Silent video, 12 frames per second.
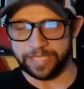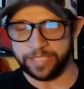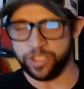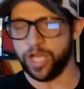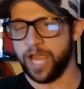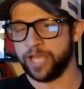
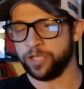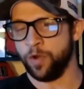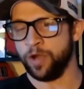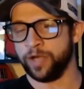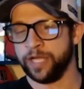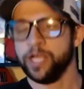
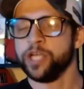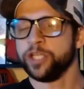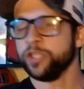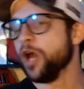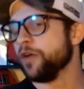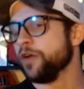January,
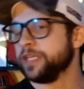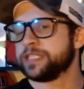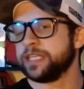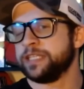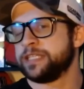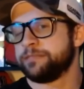you know that
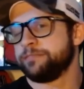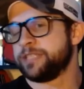it's